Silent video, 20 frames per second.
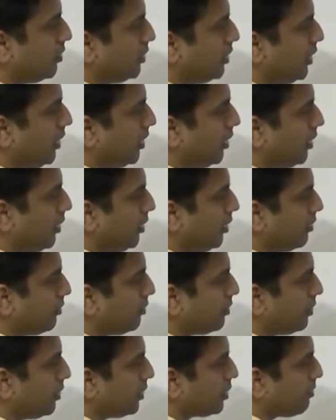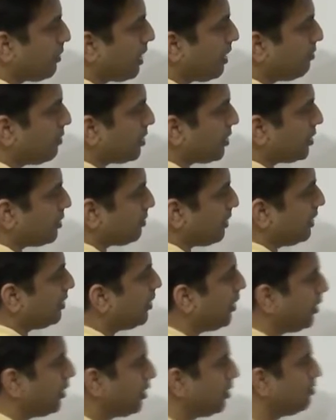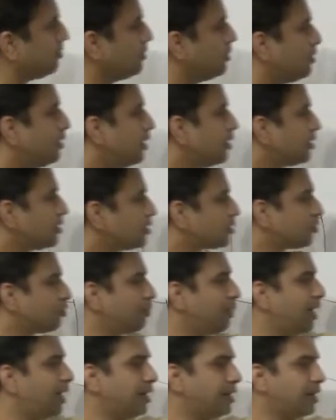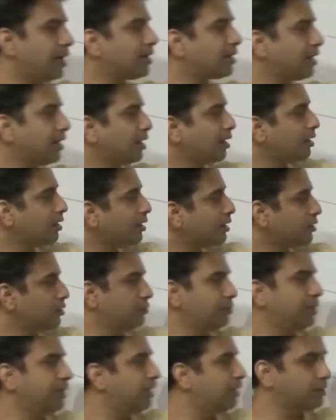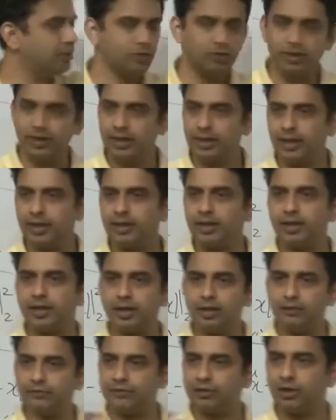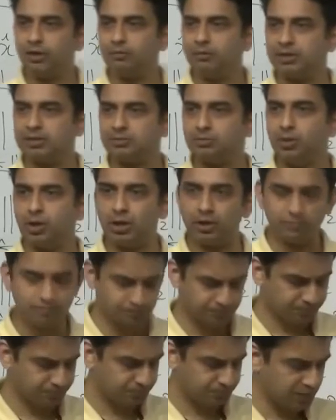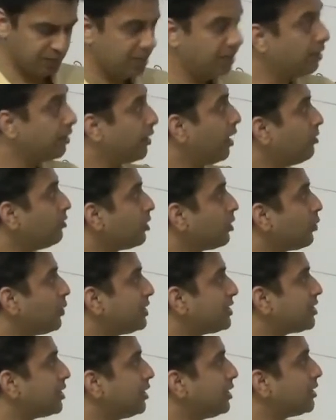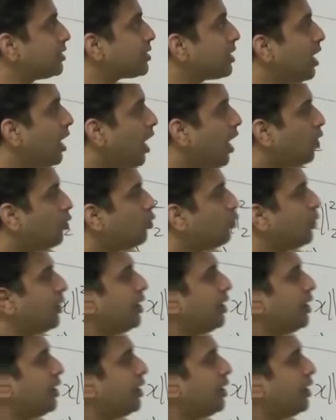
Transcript: zi that's parameterized by theta. Right? This could be hierarchical. It could be, you know, any any kind of a complex model. Now the question is, how do